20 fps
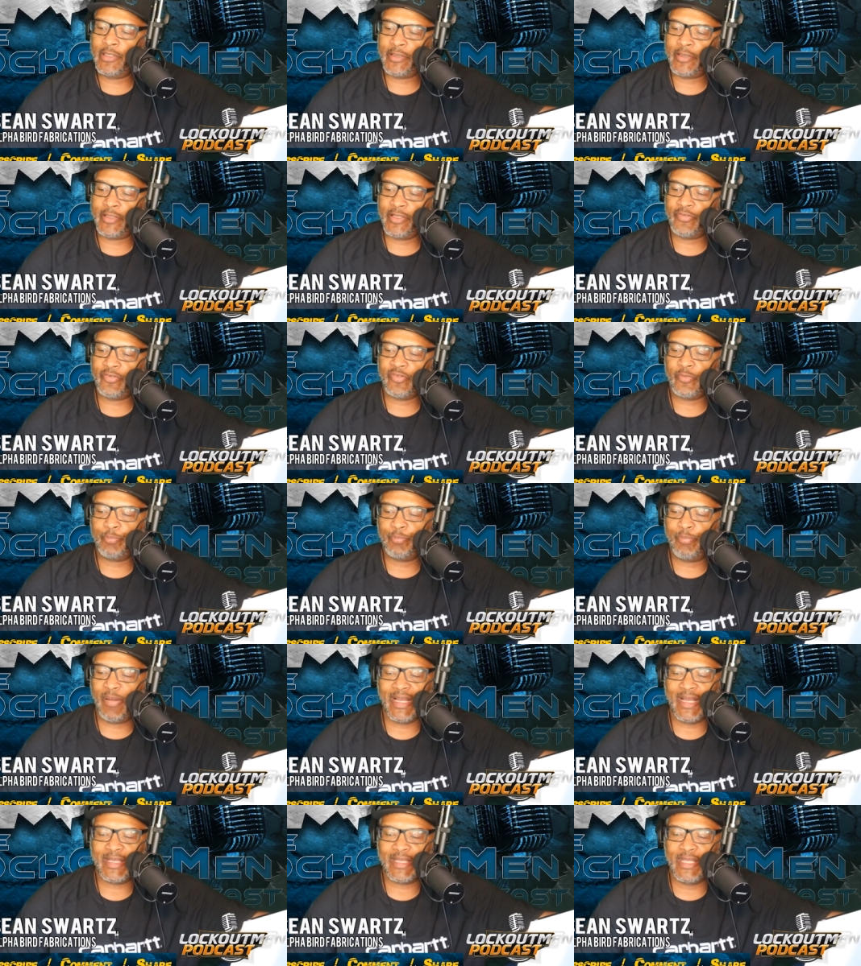This is
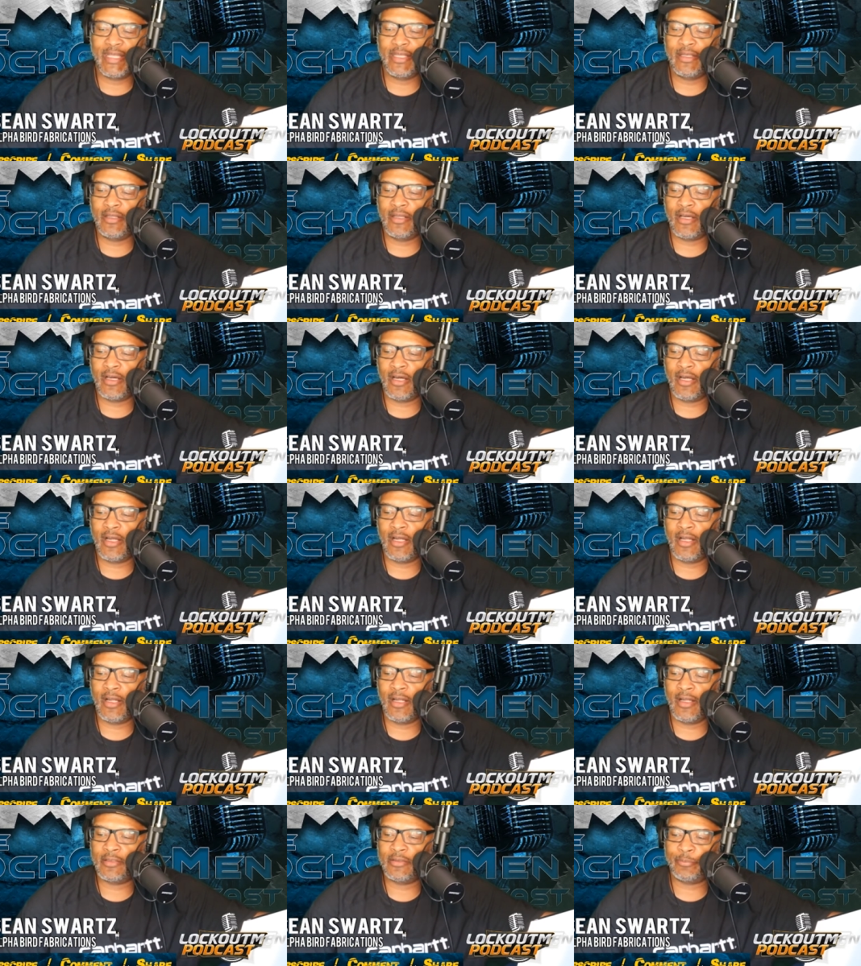back in
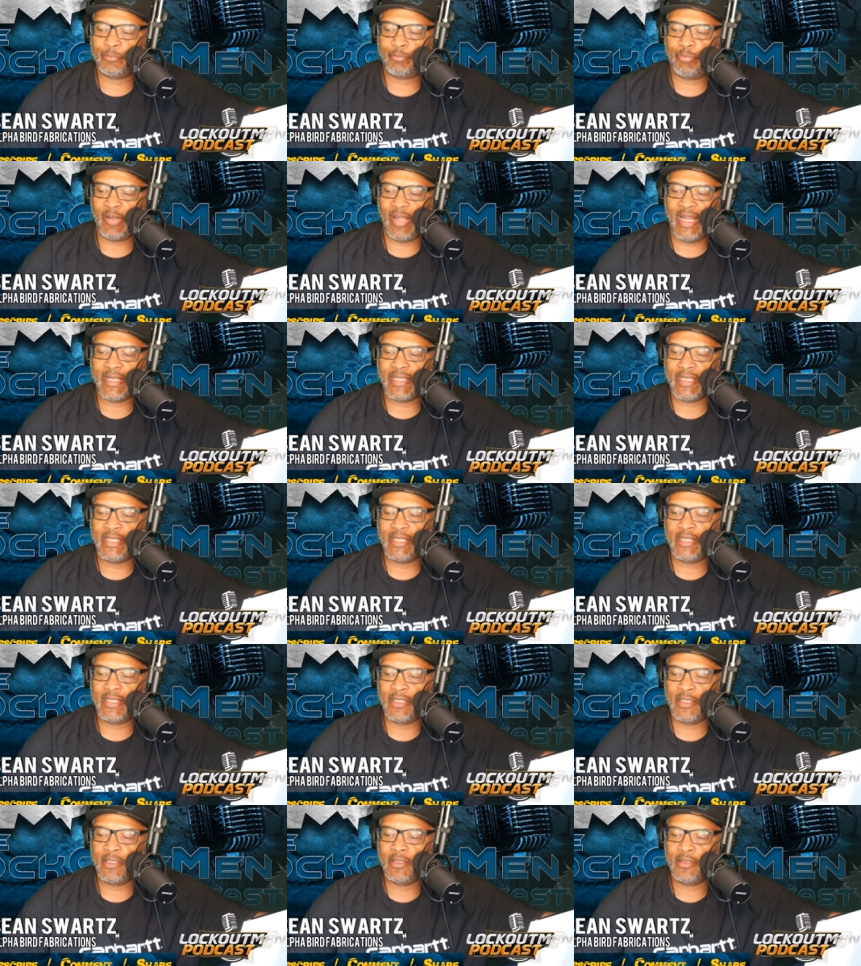uh back
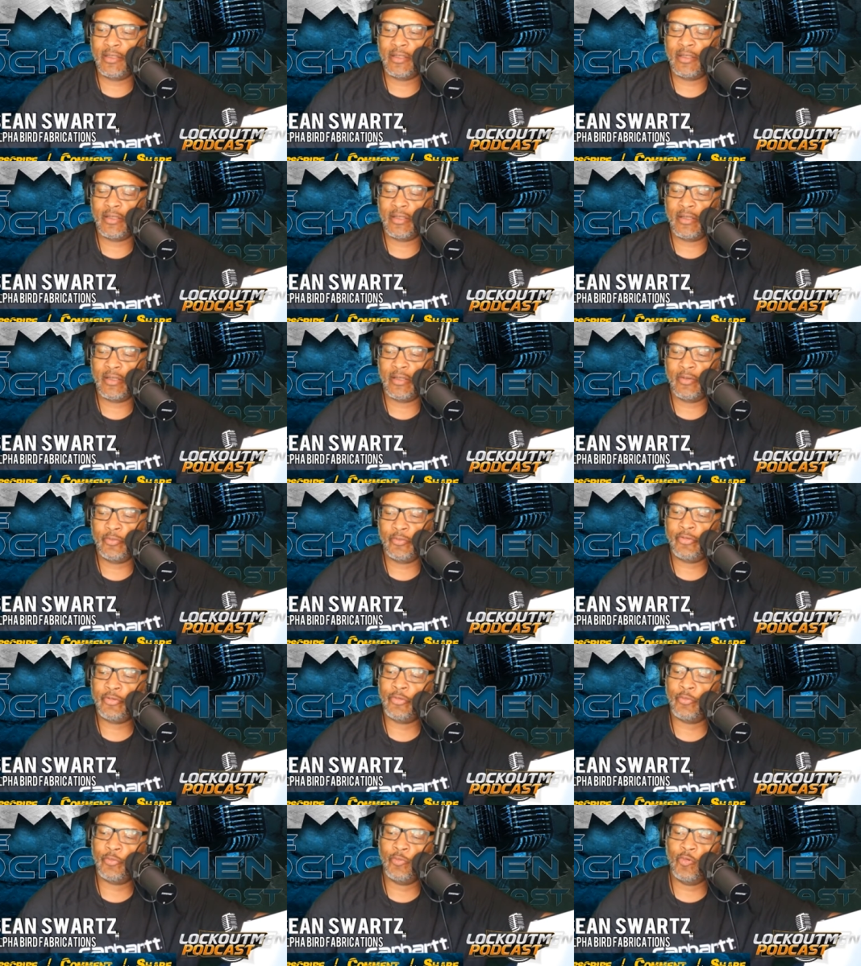in
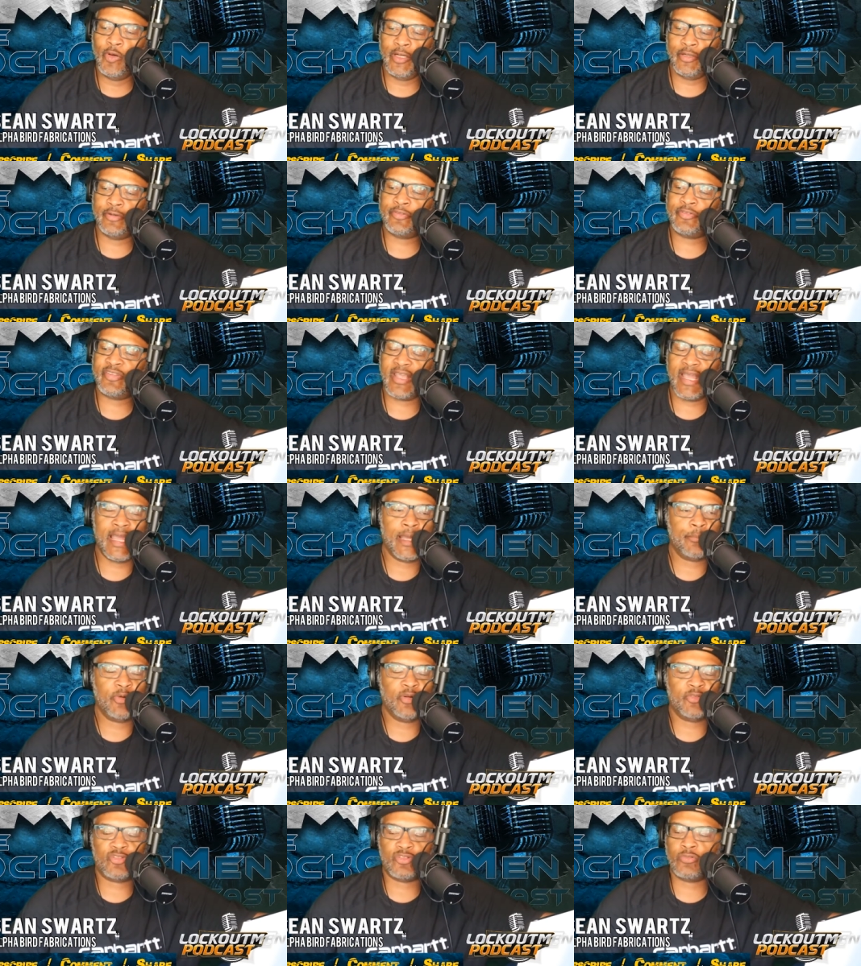the winter
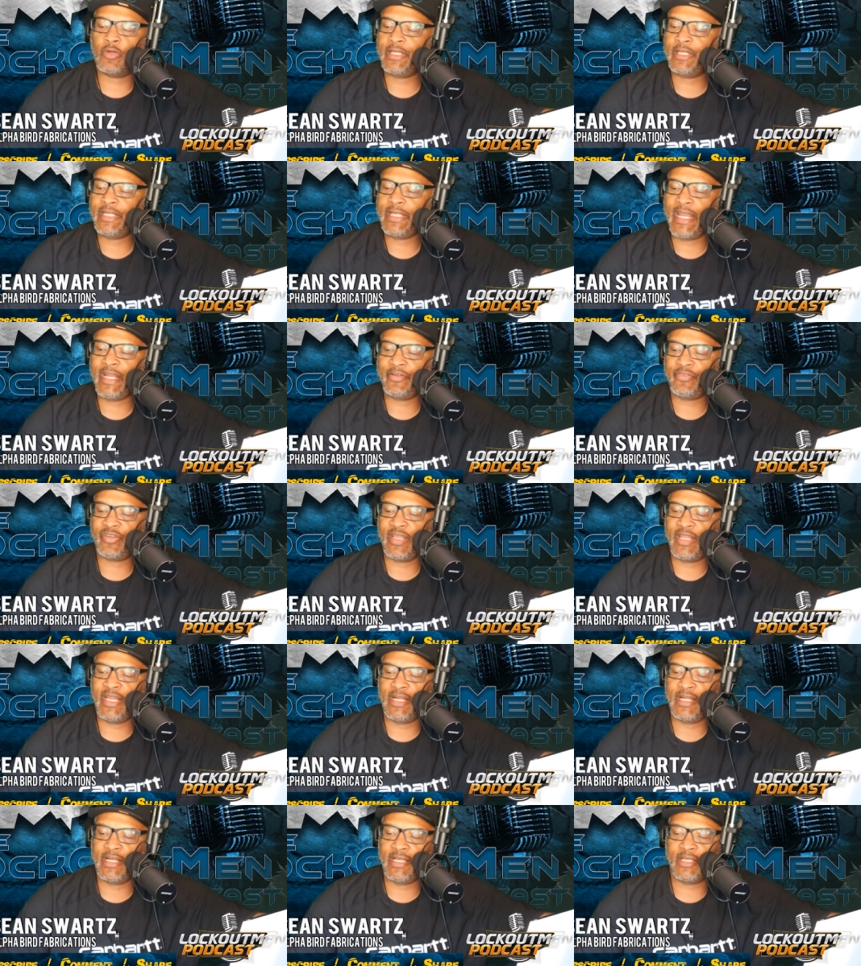time of
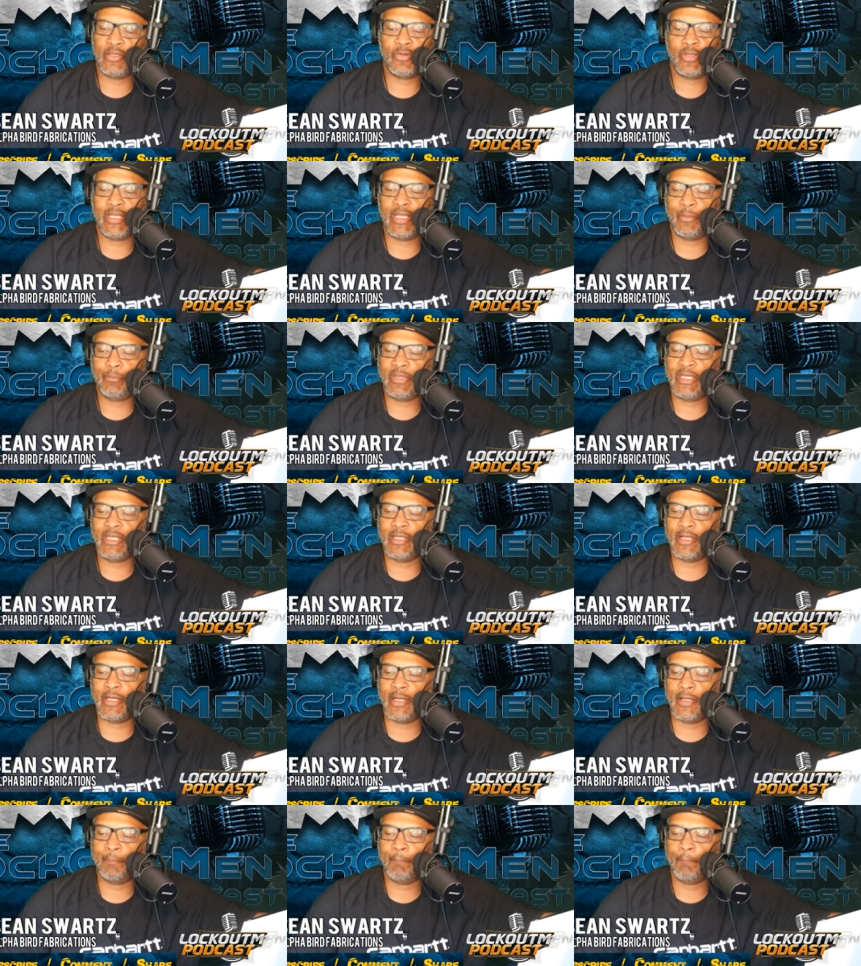2018, and you hit me
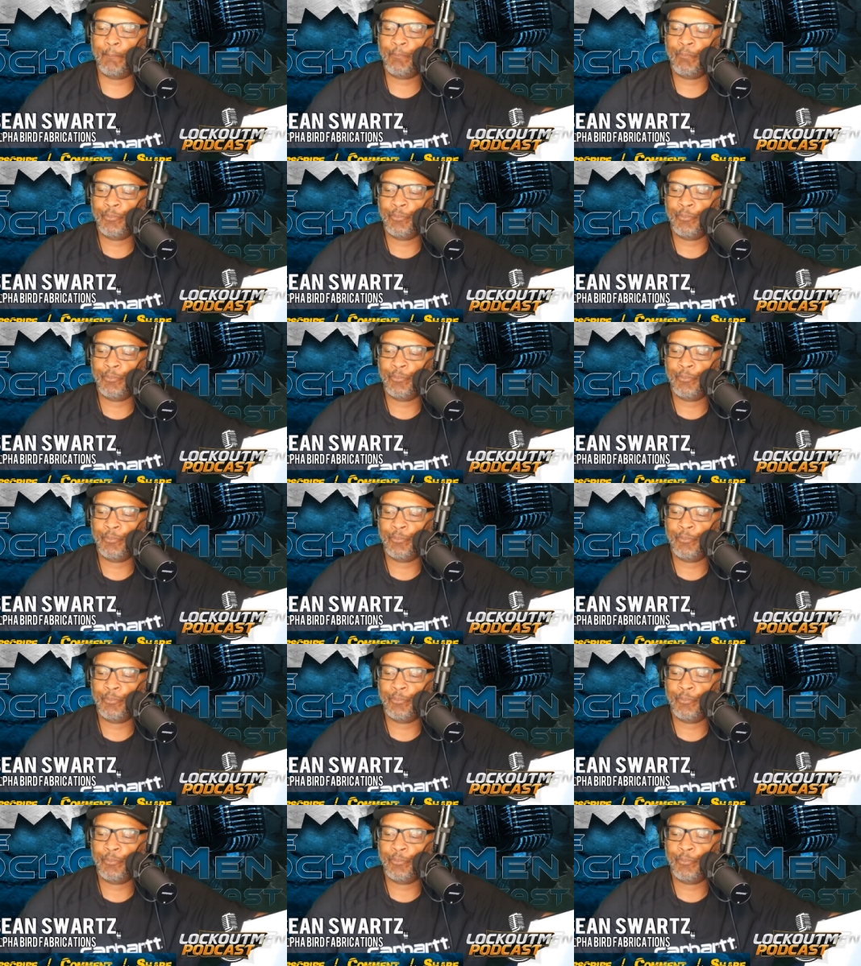up